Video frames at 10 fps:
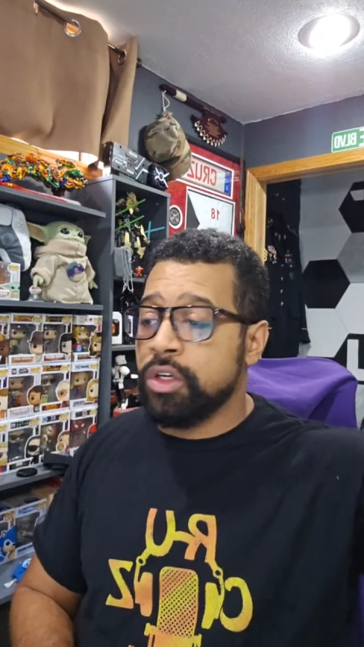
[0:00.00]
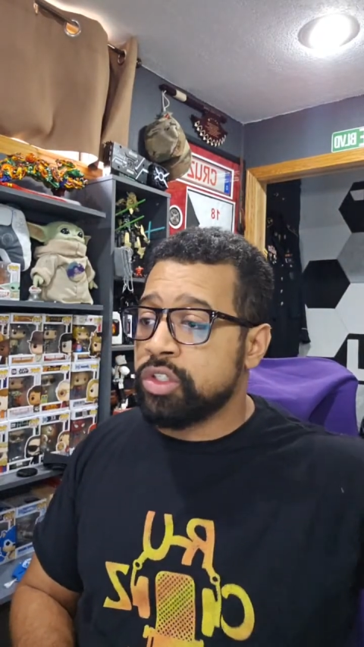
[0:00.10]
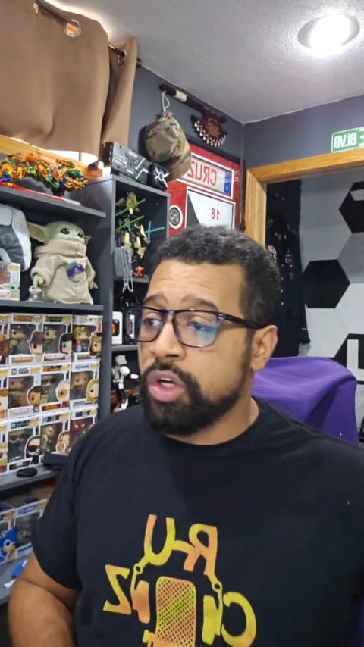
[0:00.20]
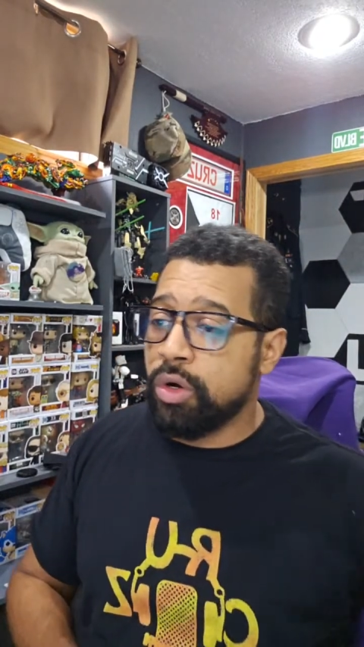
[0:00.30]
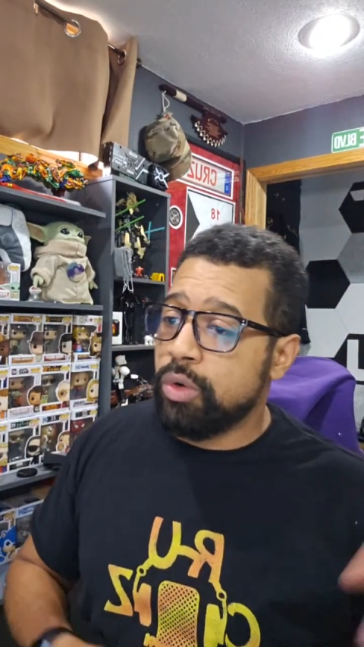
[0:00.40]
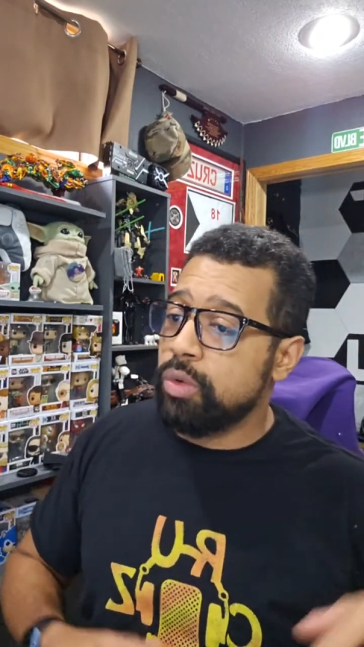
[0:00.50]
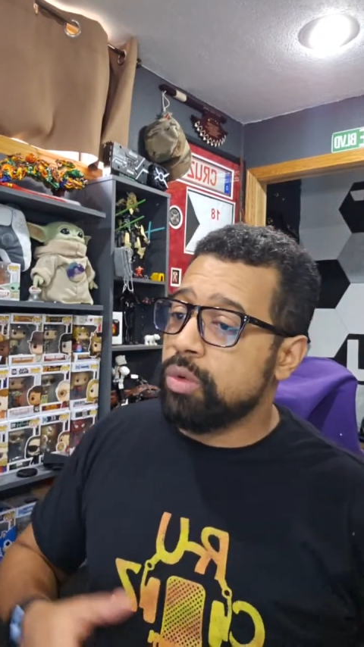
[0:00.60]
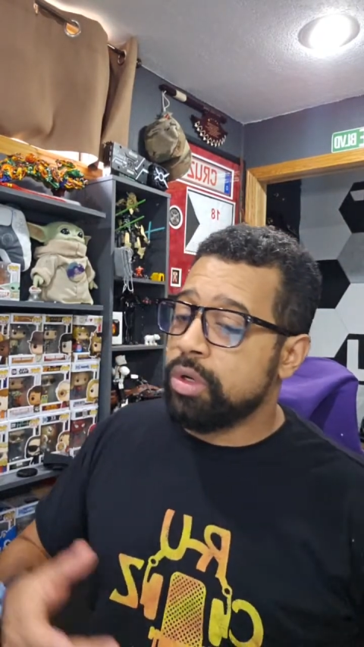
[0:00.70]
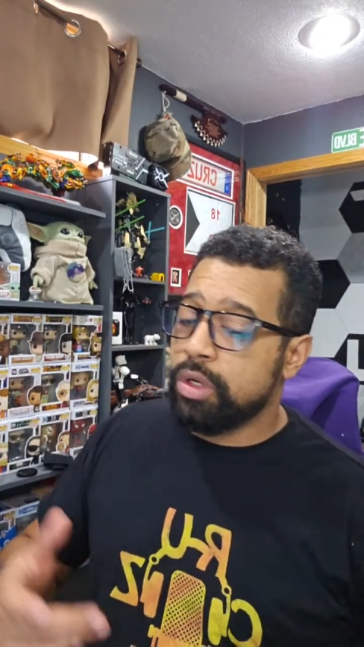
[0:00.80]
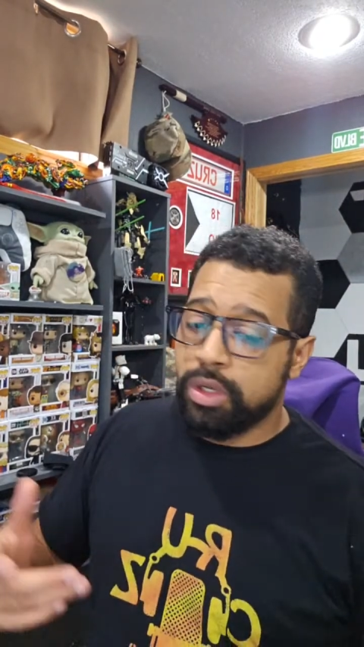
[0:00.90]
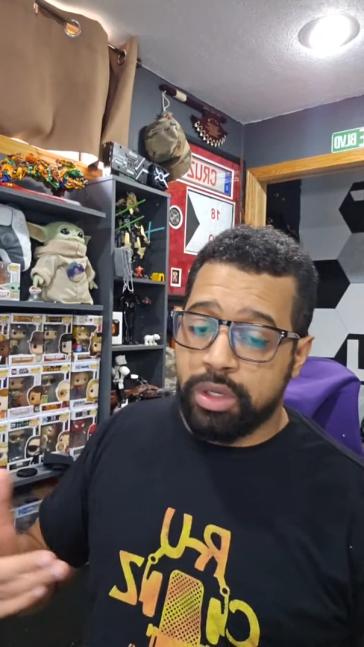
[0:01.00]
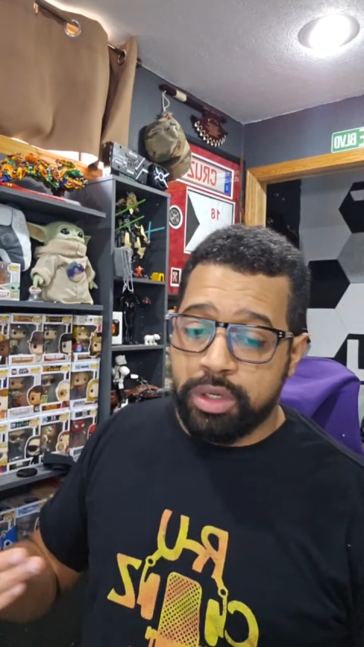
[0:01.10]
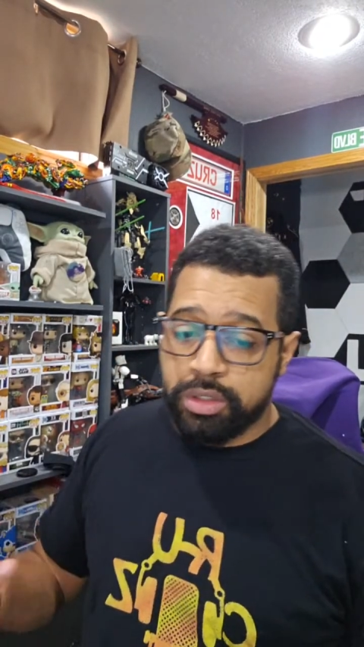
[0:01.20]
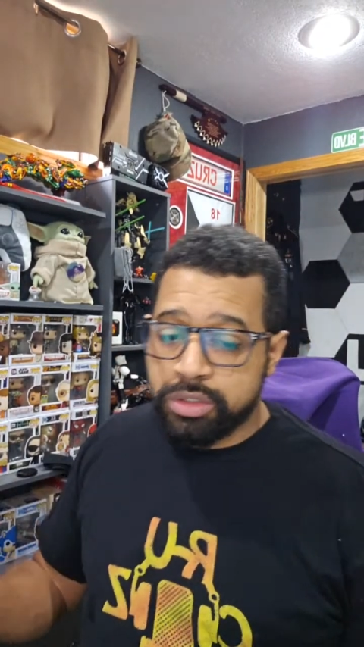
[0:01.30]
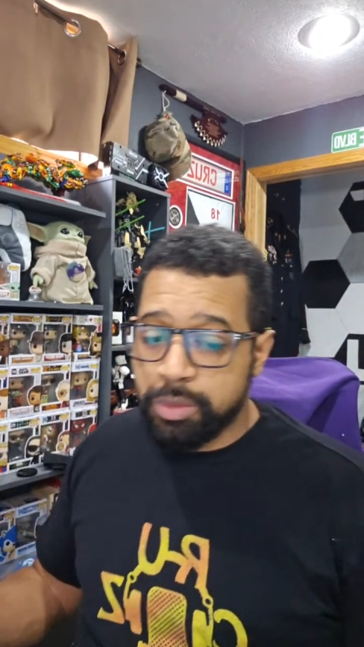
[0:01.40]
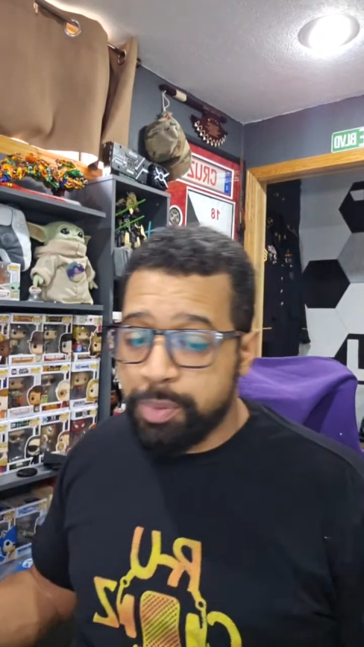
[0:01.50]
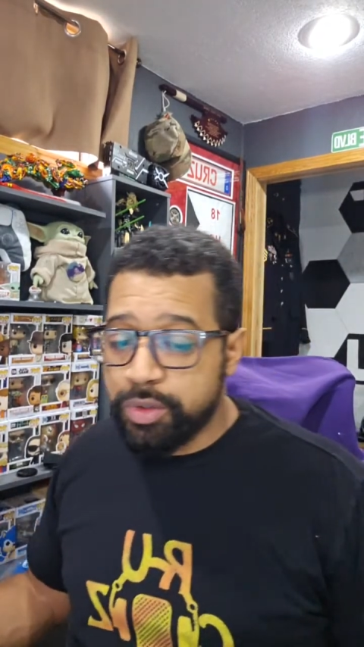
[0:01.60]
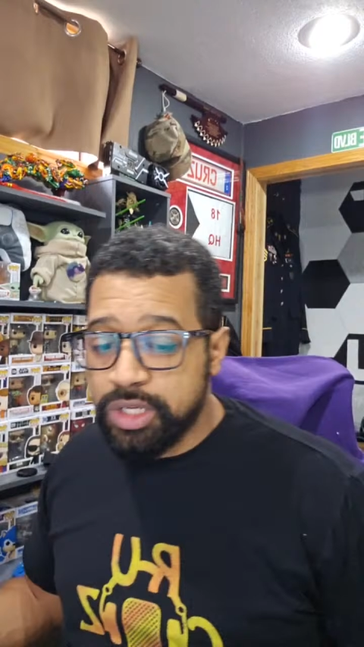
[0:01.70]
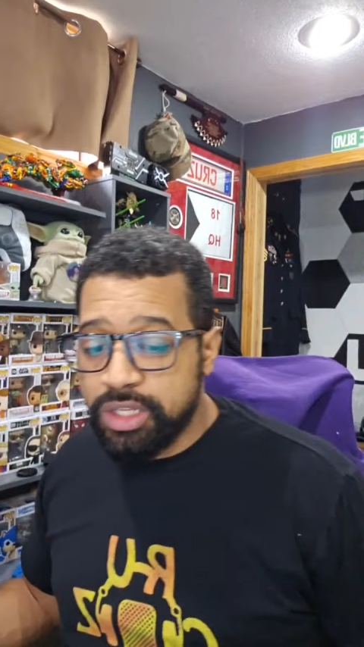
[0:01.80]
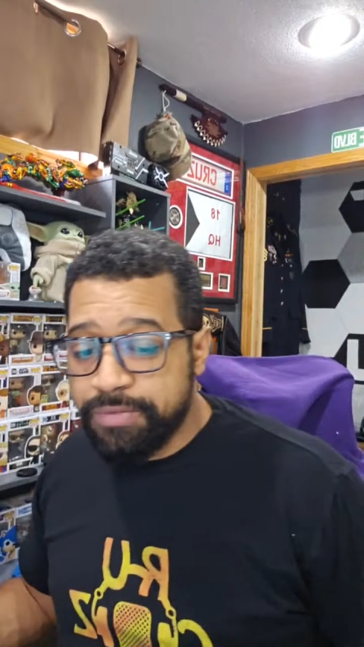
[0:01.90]
So
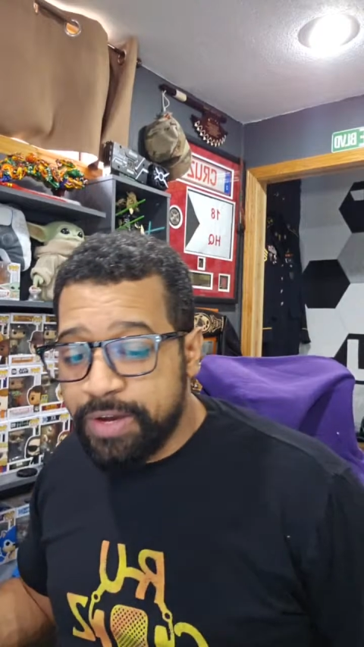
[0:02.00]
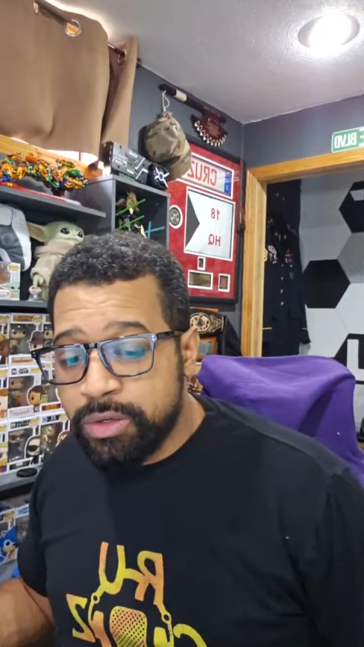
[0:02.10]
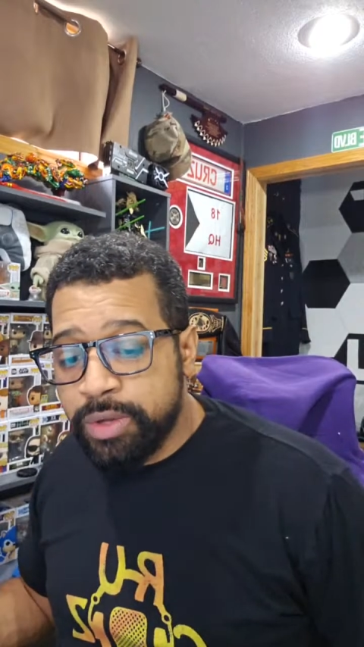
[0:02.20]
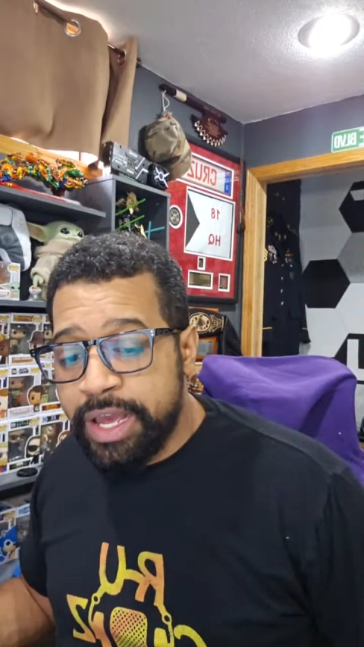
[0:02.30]
supposedly the final